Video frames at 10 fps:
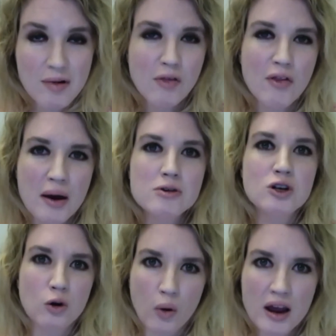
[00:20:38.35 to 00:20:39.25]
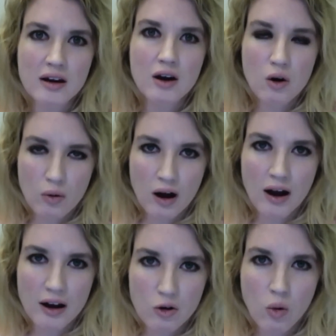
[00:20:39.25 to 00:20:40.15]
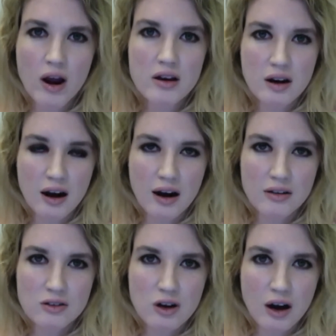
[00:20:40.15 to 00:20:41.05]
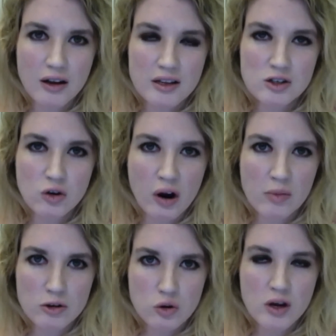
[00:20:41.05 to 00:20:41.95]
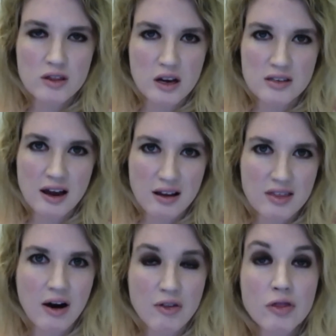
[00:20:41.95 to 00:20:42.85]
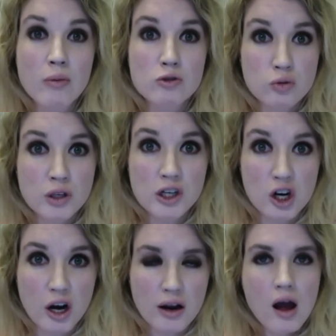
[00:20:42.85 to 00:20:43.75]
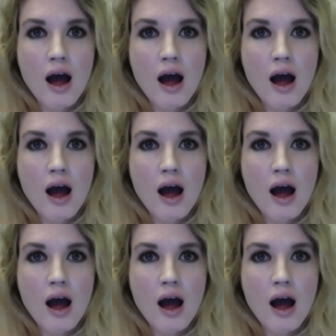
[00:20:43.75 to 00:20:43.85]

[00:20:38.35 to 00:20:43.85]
I thought that was a great uh, a great uh, uh, Instagram or tweet that he sent out there. I thought that was really good.